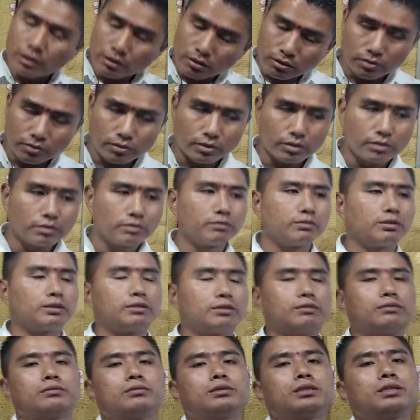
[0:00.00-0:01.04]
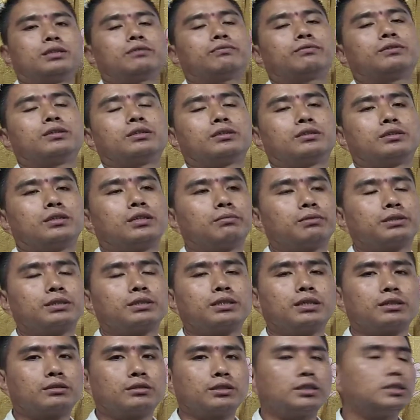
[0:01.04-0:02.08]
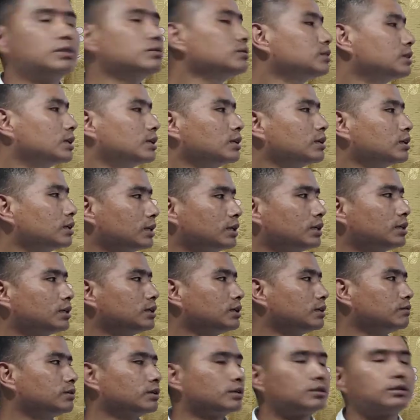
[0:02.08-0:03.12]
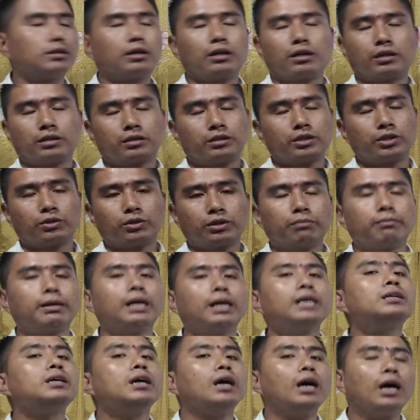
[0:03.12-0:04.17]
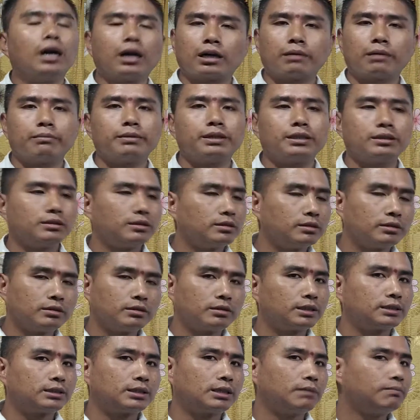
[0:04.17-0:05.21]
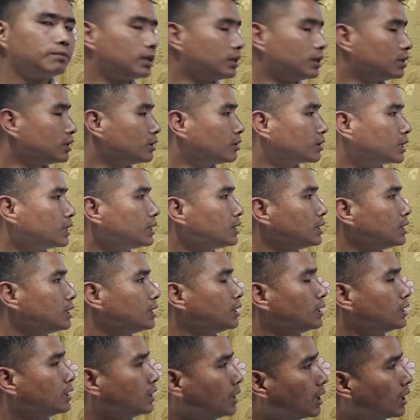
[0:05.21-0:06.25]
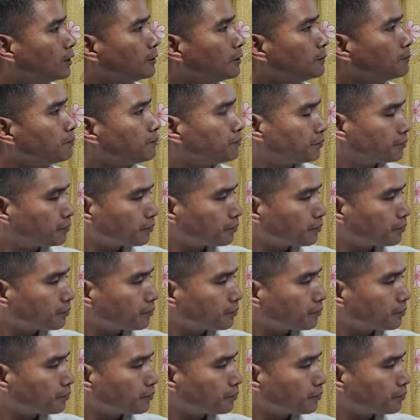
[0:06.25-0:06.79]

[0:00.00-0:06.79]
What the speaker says: If the syllabus gets reduced, then any of the theory might come in your exam. Okay. Now,